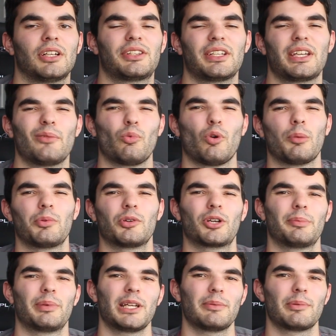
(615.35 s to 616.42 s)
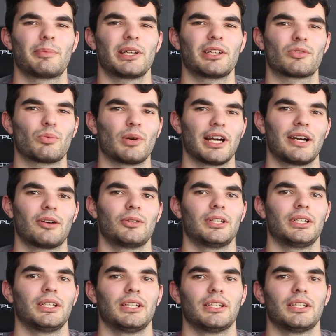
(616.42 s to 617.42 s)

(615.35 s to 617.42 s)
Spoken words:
I think he wobbled Khabib a bit as well.